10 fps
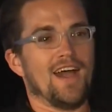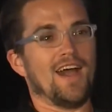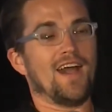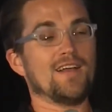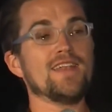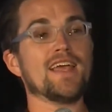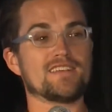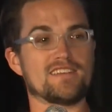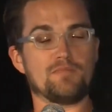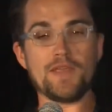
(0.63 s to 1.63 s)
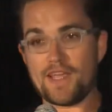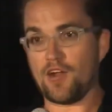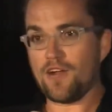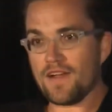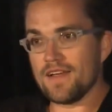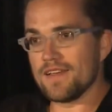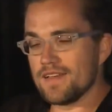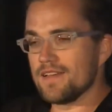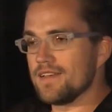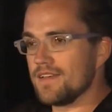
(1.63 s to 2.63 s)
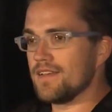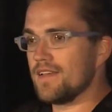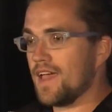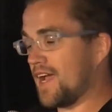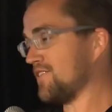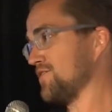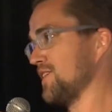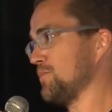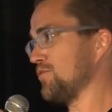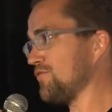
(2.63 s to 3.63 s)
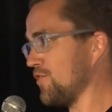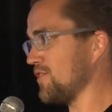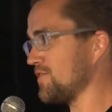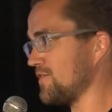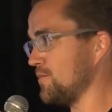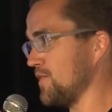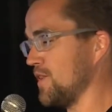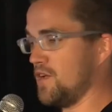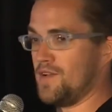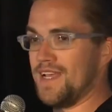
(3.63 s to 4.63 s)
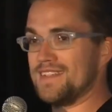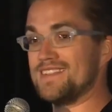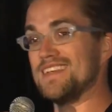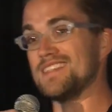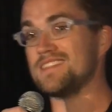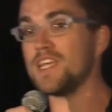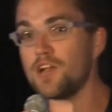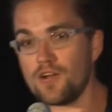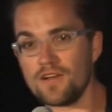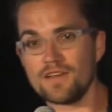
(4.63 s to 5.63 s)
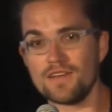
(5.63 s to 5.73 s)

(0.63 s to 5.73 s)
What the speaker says: Our next speaker actually prefers to be known as a singer.